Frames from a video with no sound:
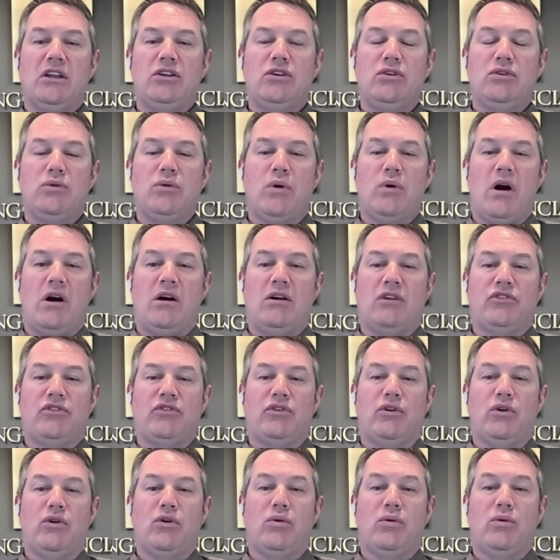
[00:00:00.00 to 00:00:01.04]
You
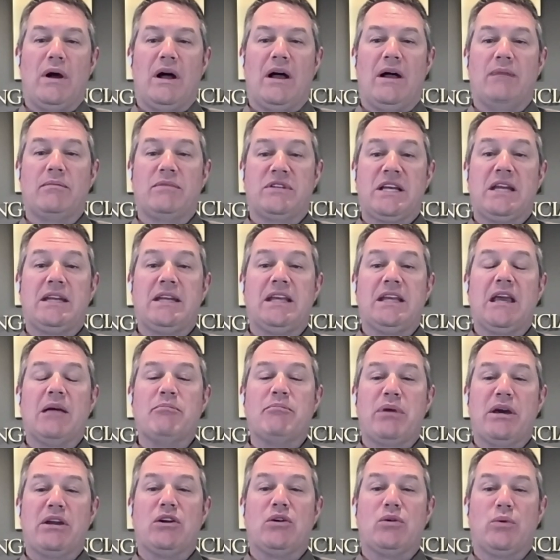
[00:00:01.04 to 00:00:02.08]
also tend to get
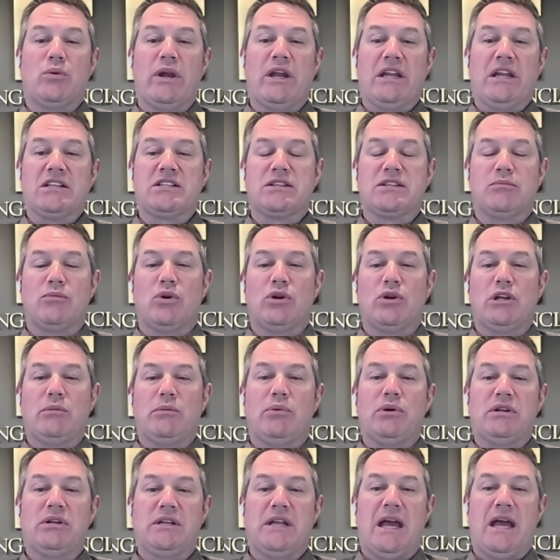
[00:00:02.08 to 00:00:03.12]
better rates. The more you
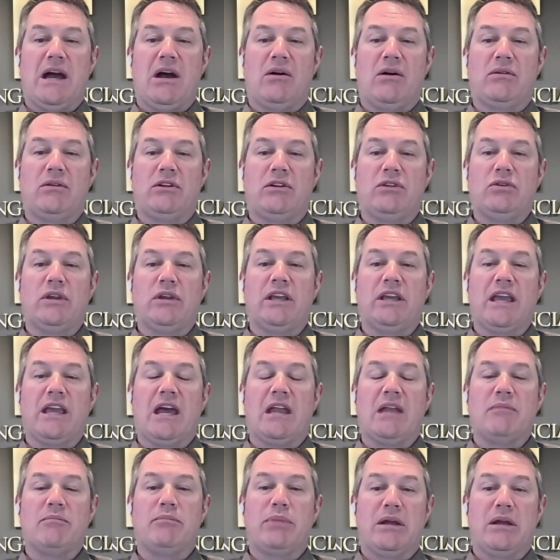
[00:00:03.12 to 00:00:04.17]
put down, you can
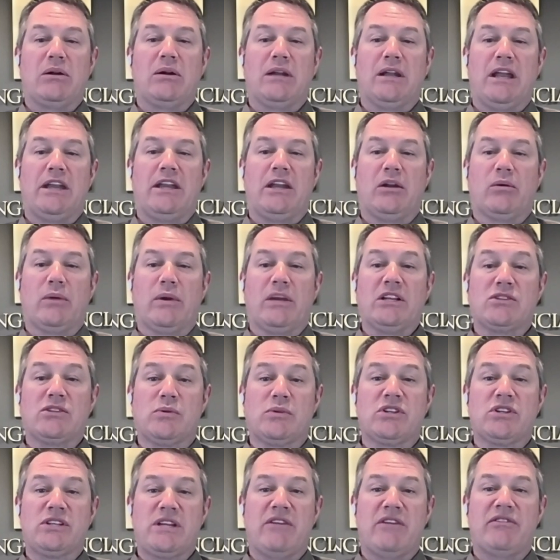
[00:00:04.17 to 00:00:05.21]
get better lending rates,
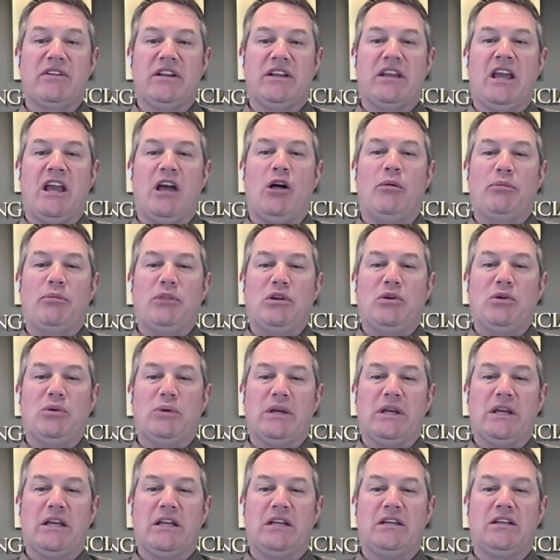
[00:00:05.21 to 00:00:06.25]
which definitely help you
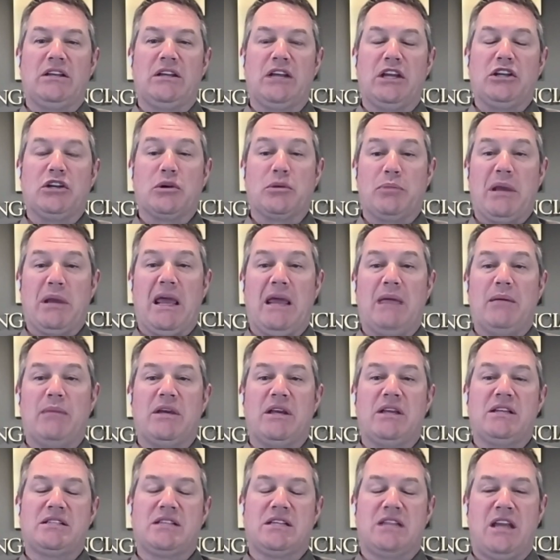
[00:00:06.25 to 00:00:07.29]
in your
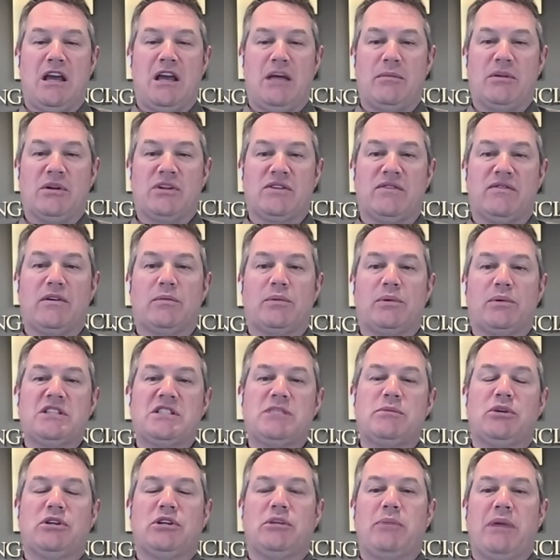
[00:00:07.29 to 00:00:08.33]
payments and how much of your
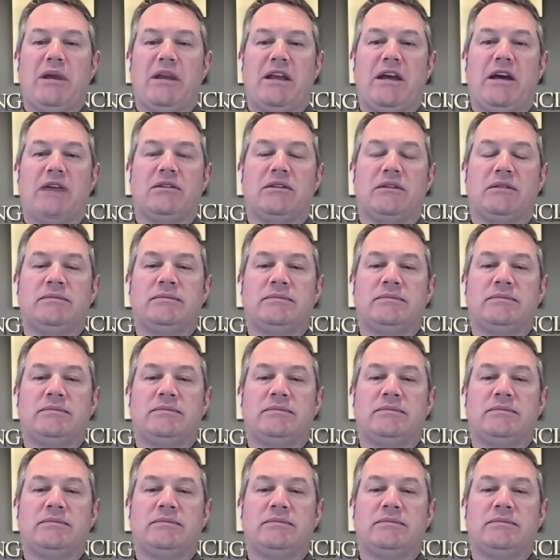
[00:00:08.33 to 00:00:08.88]
principal you pay down.